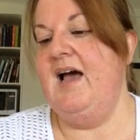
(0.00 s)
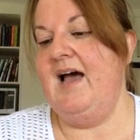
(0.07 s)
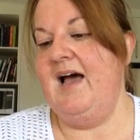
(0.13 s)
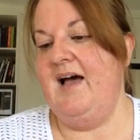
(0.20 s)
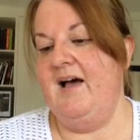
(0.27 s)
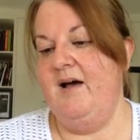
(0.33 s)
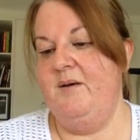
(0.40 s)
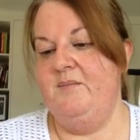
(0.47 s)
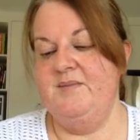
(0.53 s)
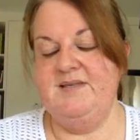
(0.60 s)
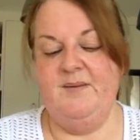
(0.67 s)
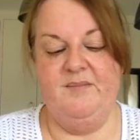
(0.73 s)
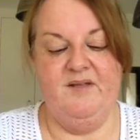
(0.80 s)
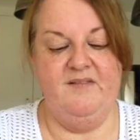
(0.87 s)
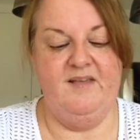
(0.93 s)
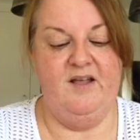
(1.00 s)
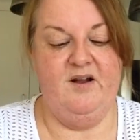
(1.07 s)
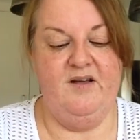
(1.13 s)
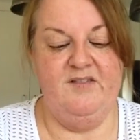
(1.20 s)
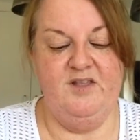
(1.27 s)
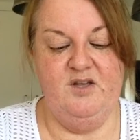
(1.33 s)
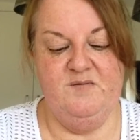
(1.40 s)
something that
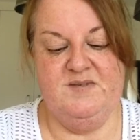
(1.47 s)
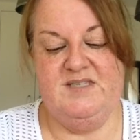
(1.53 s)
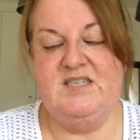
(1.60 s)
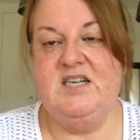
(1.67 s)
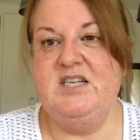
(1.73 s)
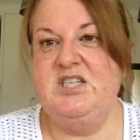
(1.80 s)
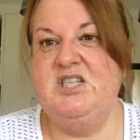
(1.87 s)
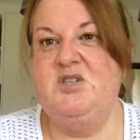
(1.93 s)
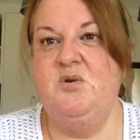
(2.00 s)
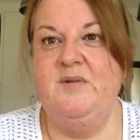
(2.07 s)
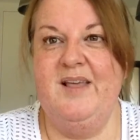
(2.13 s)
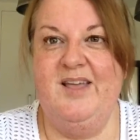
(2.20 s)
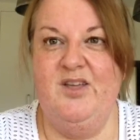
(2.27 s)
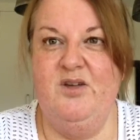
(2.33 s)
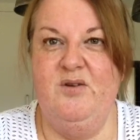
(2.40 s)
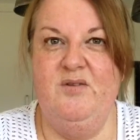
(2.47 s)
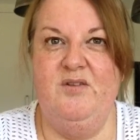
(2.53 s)
either you've stitched or that you